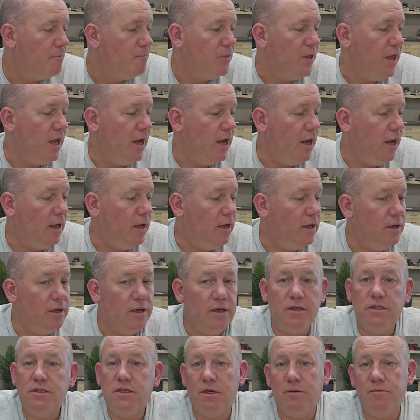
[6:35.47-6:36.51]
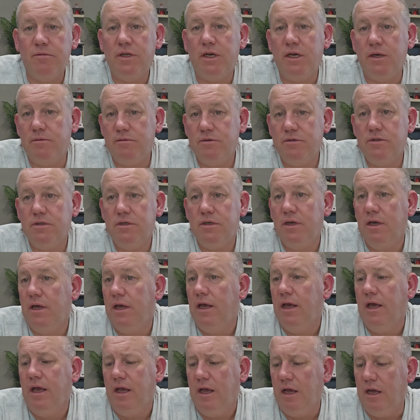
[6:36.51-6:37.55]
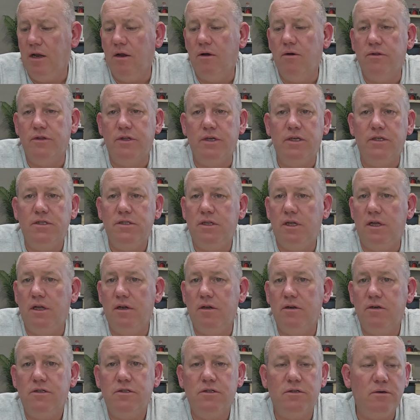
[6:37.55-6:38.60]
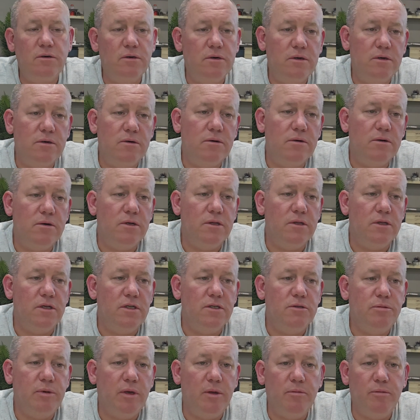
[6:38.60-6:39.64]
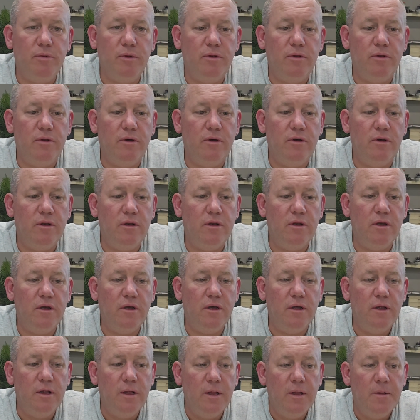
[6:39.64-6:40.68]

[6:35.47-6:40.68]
And sometimes, these dealers or these people on